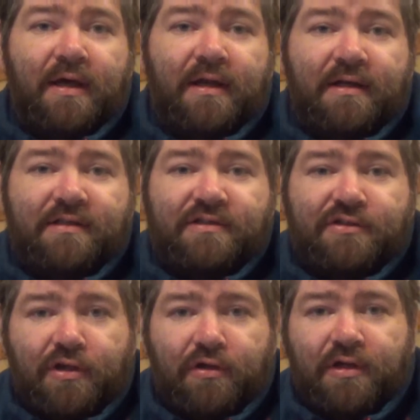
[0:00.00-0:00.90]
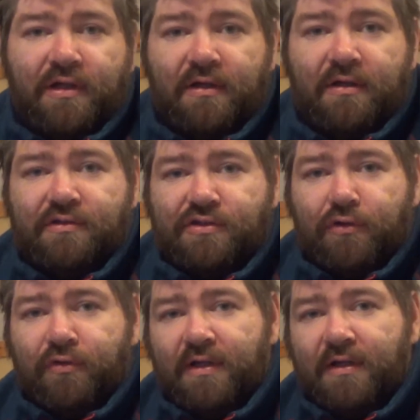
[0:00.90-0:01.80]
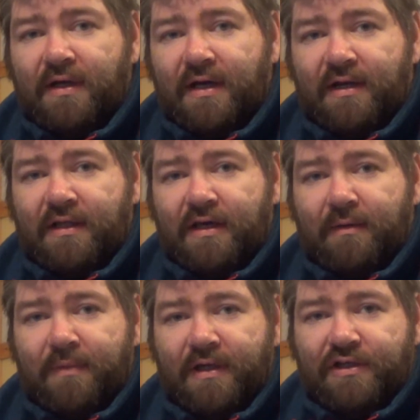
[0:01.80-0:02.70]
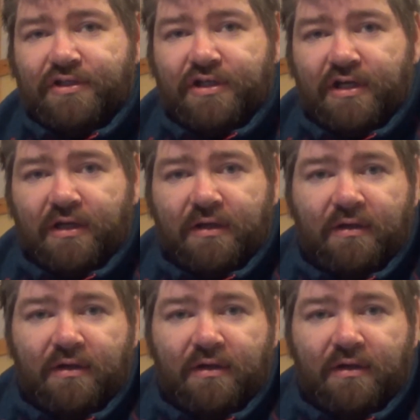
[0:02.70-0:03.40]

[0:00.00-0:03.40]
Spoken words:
and it's a Sony Handycam HJ